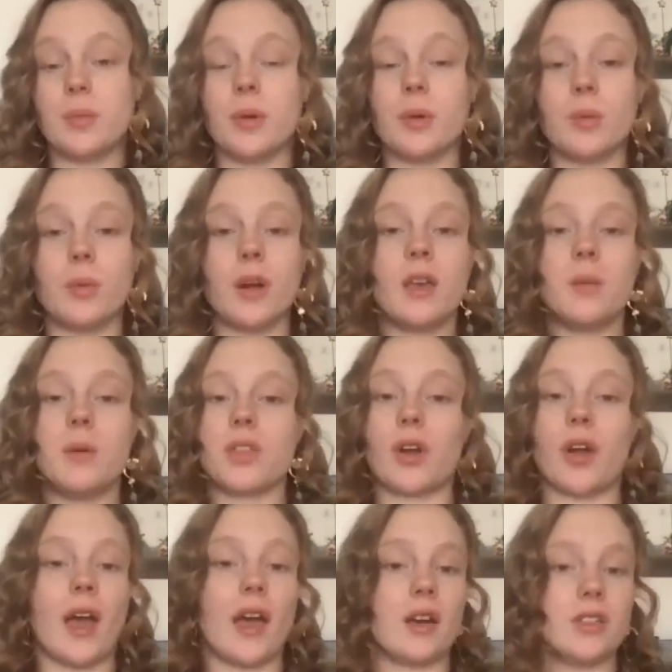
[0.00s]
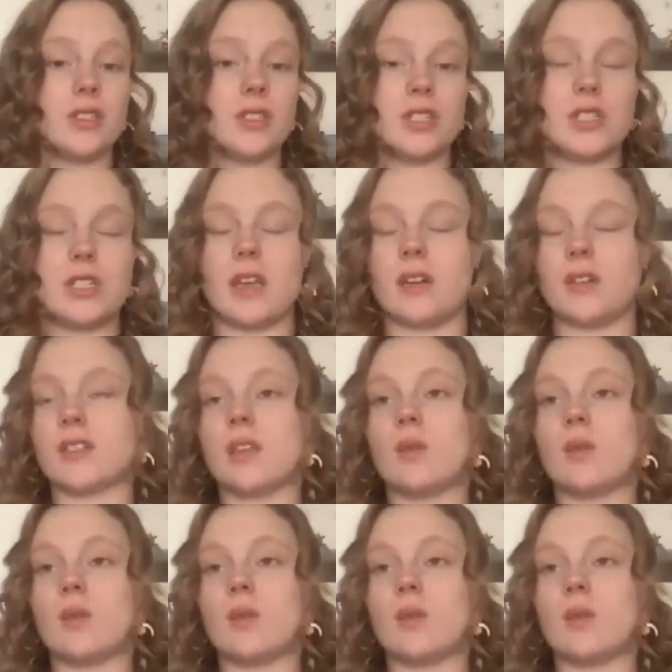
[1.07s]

We're working with our energy channels